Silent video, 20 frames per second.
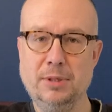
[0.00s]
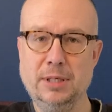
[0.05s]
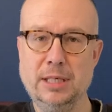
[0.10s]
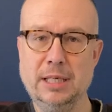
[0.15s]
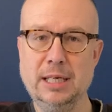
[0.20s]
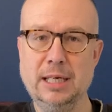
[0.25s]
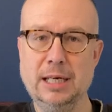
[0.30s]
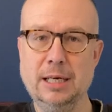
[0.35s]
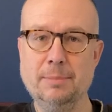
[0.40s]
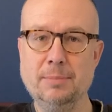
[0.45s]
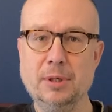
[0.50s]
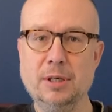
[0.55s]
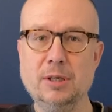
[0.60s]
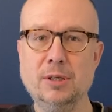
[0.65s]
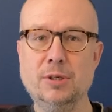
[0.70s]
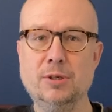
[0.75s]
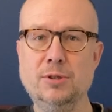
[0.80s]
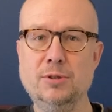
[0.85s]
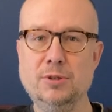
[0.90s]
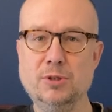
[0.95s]
pick up
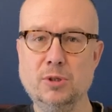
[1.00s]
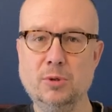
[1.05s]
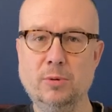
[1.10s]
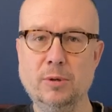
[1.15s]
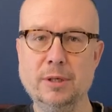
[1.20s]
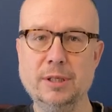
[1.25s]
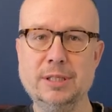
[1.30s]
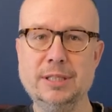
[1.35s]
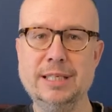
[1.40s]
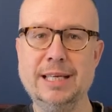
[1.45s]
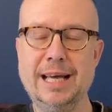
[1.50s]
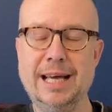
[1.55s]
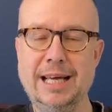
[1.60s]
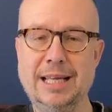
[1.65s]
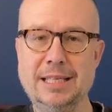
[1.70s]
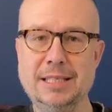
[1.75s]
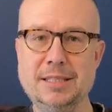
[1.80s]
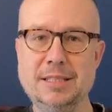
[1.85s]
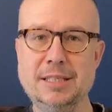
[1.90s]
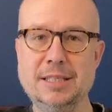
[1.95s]
good quality
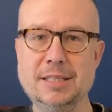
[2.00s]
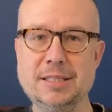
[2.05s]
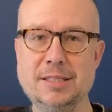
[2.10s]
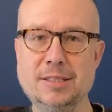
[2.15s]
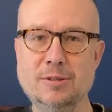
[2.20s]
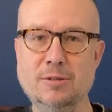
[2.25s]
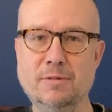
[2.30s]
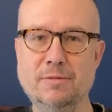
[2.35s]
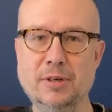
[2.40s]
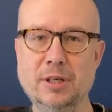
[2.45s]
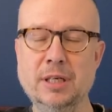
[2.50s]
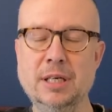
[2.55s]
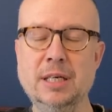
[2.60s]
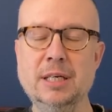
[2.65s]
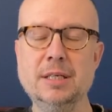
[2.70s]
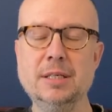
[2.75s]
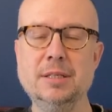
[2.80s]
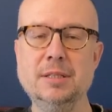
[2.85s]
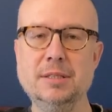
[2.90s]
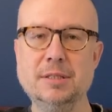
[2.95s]
antique silver
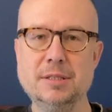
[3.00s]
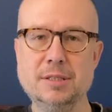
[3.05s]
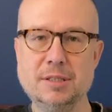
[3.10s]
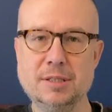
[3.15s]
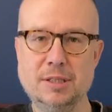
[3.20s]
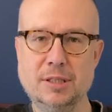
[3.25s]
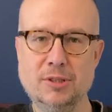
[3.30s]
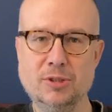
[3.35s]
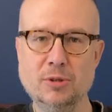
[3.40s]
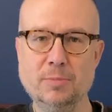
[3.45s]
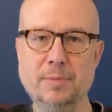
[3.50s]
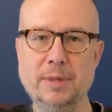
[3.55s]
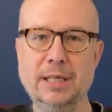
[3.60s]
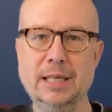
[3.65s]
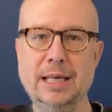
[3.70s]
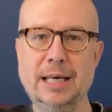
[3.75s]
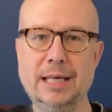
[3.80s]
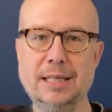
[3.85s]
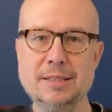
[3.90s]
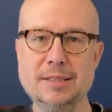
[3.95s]
considerably
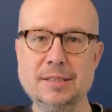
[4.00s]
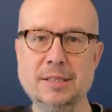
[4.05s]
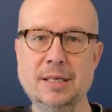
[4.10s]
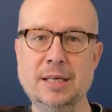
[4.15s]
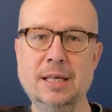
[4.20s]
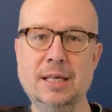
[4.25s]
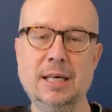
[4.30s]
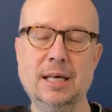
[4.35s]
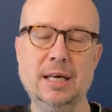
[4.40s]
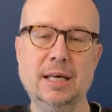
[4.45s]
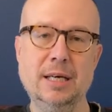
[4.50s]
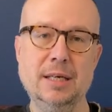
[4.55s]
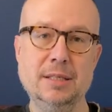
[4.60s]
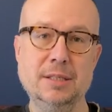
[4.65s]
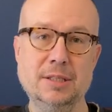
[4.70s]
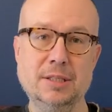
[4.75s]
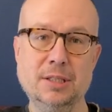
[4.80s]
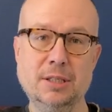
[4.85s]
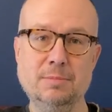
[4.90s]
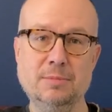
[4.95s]
less in
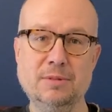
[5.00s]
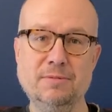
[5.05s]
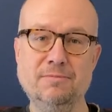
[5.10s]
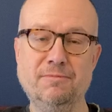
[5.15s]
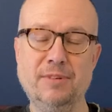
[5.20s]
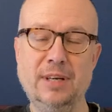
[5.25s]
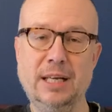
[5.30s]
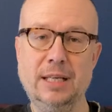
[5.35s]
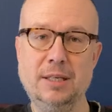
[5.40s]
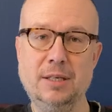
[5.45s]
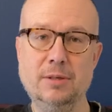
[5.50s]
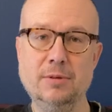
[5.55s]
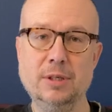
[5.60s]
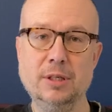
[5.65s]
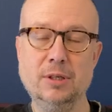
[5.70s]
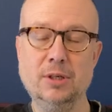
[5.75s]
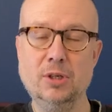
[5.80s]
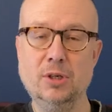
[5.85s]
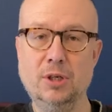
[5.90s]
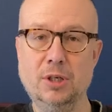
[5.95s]
terms of value
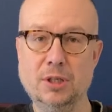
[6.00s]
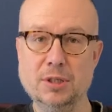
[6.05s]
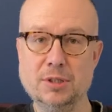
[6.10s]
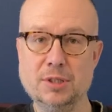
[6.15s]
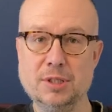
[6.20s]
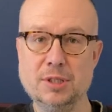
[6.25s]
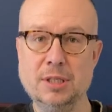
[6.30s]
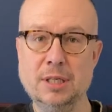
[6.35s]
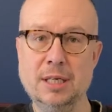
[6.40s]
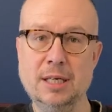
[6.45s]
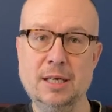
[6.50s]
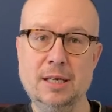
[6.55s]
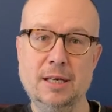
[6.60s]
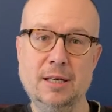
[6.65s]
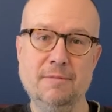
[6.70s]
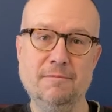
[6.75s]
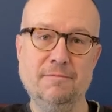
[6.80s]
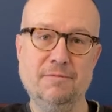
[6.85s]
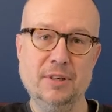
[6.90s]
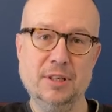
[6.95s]
and cost
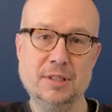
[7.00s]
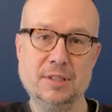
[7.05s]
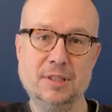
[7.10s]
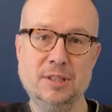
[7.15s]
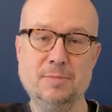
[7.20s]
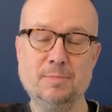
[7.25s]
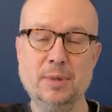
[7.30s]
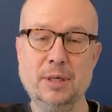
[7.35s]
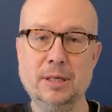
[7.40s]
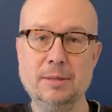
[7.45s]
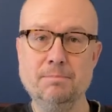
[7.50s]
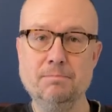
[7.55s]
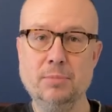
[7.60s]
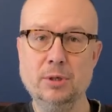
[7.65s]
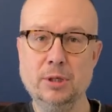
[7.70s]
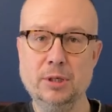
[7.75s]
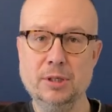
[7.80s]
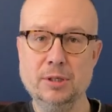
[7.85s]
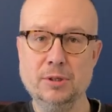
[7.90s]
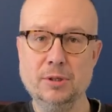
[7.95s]
versus buying
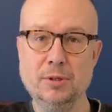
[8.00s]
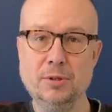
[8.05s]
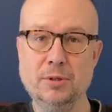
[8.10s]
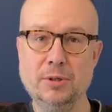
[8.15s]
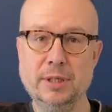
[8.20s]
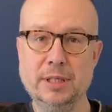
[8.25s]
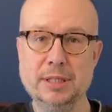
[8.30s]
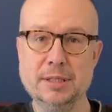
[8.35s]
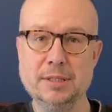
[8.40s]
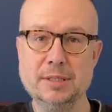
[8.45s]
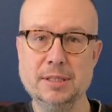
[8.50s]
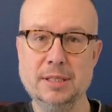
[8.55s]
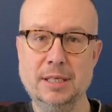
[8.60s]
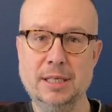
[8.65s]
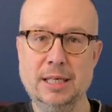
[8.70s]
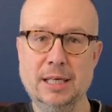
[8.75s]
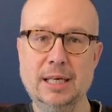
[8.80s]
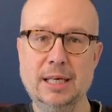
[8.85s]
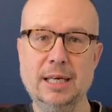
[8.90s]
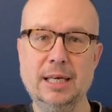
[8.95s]
bullion coins.
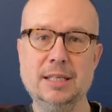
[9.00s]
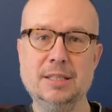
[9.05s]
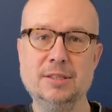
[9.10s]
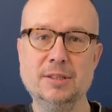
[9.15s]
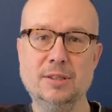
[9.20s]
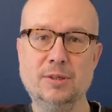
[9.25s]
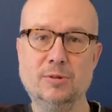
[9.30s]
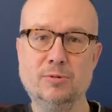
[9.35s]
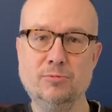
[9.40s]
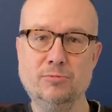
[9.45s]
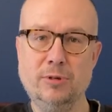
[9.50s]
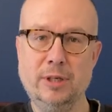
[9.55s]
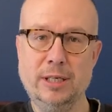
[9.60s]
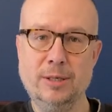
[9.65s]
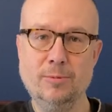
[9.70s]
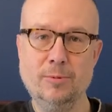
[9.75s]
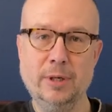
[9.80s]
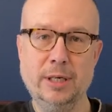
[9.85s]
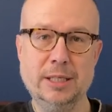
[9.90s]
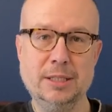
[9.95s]
It's a
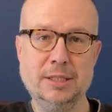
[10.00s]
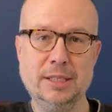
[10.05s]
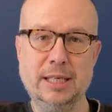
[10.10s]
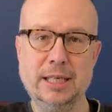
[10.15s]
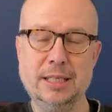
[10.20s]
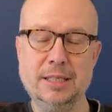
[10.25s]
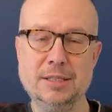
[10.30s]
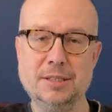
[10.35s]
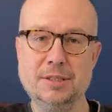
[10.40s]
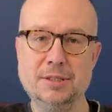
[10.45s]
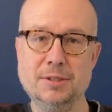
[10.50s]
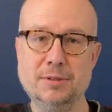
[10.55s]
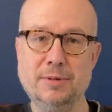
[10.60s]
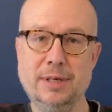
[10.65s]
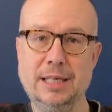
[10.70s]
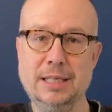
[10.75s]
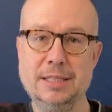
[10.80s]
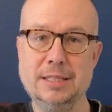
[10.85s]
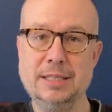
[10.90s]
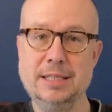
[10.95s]
great way to get into
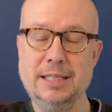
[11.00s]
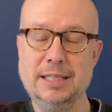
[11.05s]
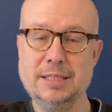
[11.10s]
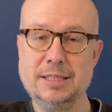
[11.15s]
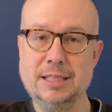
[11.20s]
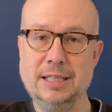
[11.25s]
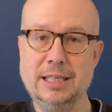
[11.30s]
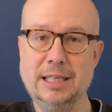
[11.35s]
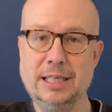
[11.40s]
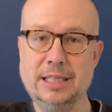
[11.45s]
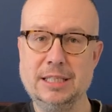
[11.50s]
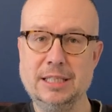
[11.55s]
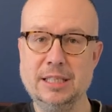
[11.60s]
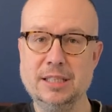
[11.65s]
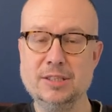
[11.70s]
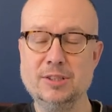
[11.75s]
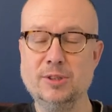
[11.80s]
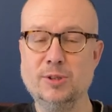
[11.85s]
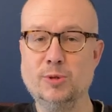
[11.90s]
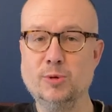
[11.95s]
antiques collecting,
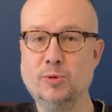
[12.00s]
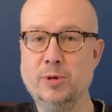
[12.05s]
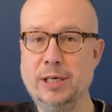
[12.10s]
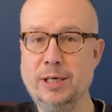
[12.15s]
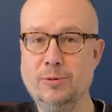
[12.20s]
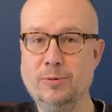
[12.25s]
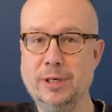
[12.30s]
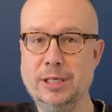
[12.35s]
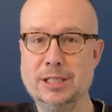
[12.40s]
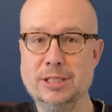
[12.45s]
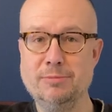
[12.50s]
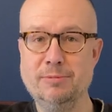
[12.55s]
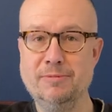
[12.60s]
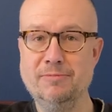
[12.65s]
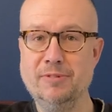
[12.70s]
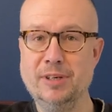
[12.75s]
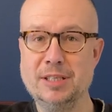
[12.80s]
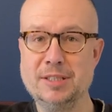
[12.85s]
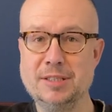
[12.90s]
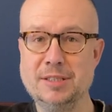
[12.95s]
it's a great way to
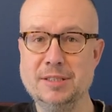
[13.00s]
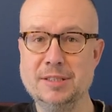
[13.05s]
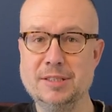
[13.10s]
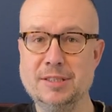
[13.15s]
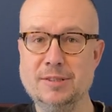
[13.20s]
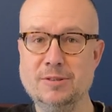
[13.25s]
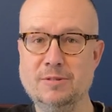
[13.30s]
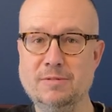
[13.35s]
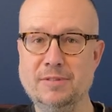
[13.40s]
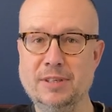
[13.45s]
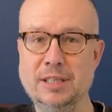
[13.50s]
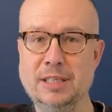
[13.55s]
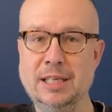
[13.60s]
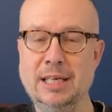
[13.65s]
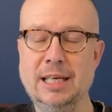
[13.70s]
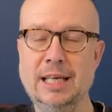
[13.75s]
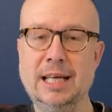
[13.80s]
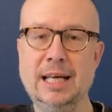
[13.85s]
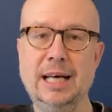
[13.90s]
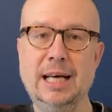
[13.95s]
invest in silver,
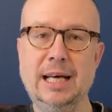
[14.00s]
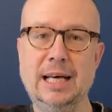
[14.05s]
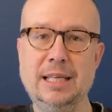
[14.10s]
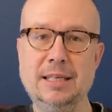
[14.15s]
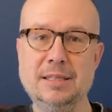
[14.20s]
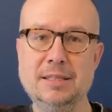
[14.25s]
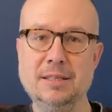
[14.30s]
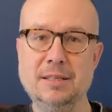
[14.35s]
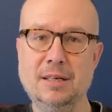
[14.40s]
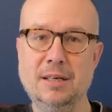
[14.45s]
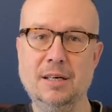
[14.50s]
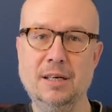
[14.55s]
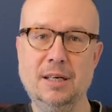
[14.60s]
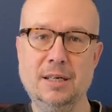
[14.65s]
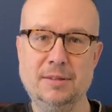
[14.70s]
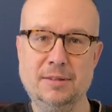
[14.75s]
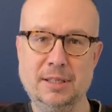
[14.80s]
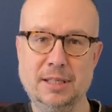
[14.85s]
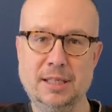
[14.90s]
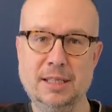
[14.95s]
and I
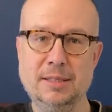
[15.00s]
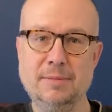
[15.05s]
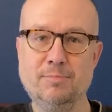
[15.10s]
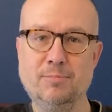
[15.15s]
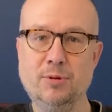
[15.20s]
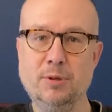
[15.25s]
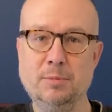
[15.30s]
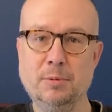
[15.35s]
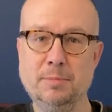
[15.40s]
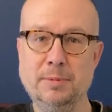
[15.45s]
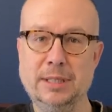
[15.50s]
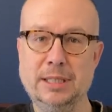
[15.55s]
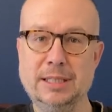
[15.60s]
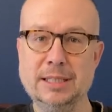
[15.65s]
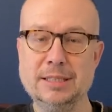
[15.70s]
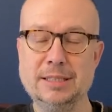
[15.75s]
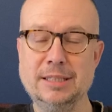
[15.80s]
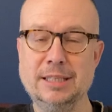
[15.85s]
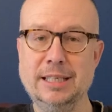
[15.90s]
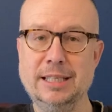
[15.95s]
think it probably
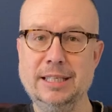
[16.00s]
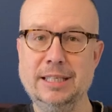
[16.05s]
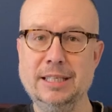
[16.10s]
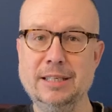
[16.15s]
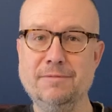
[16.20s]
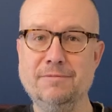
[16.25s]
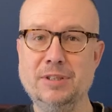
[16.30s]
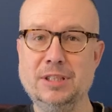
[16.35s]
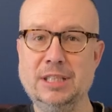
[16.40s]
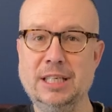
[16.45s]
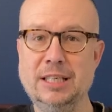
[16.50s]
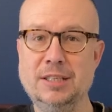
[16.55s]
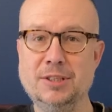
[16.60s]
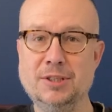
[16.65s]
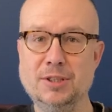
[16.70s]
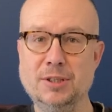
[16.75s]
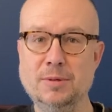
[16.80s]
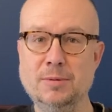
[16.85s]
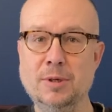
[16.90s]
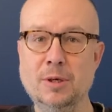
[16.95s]
doesn't get enough
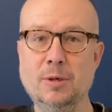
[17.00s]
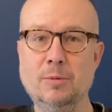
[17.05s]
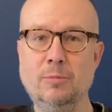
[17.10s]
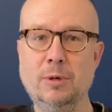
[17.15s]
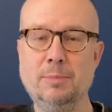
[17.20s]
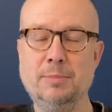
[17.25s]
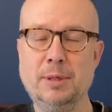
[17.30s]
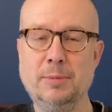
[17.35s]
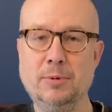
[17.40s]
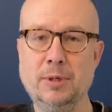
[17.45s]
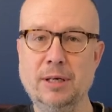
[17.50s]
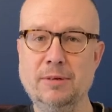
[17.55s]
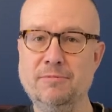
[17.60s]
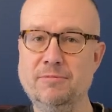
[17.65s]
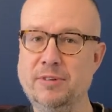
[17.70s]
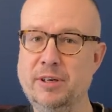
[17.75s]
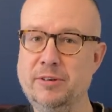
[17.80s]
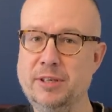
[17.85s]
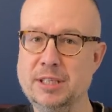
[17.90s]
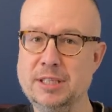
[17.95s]
attention when people get
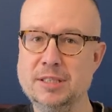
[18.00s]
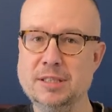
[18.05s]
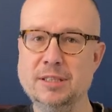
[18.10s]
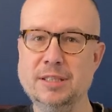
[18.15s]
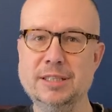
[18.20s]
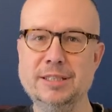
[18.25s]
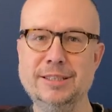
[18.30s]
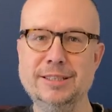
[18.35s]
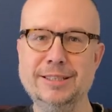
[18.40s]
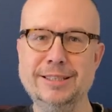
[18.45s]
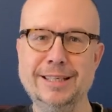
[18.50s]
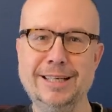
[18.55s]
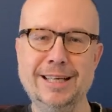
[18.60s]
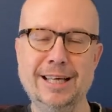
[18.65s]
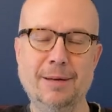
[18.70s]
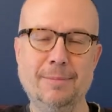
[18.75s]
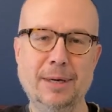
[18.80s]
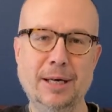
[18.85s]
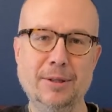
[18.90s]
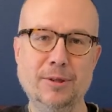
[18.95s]
very excited
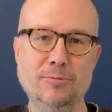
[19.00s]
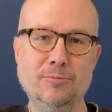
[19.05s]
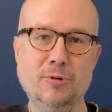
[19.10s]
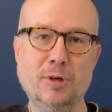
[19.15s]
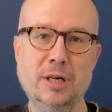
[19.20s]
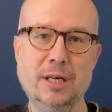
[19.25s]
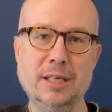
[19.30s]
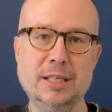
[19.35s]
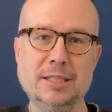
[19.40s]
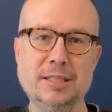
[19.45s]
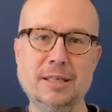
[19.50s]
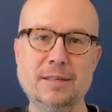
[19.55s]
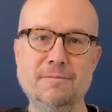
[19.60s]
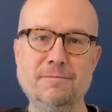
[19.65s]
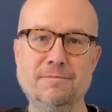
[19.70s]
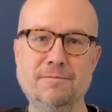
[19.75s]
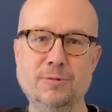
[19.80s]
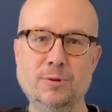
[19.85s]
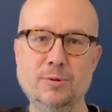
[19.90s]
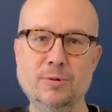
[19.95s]
about the rise and
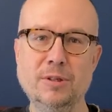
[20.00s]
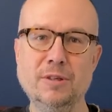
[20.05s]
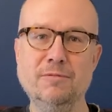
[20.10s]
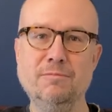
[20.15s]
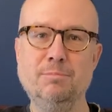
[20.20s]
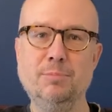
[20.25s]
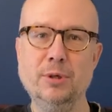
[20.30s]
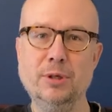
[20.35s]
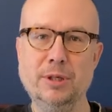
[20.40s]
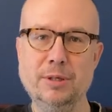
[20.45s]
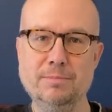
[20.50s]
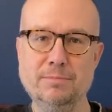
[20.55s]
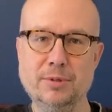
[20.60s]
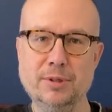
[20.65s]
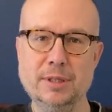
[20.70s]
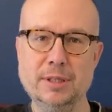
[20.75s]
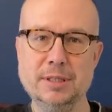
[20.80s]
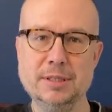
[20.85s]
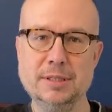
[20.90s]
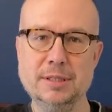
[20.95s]
fall of bullion
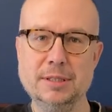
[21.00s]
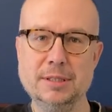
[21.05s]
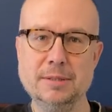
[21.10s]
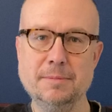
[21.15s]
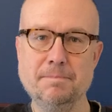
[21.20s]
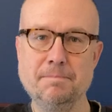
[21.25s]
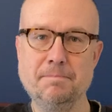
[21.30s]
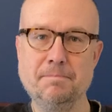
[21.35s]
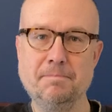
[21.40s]
prices.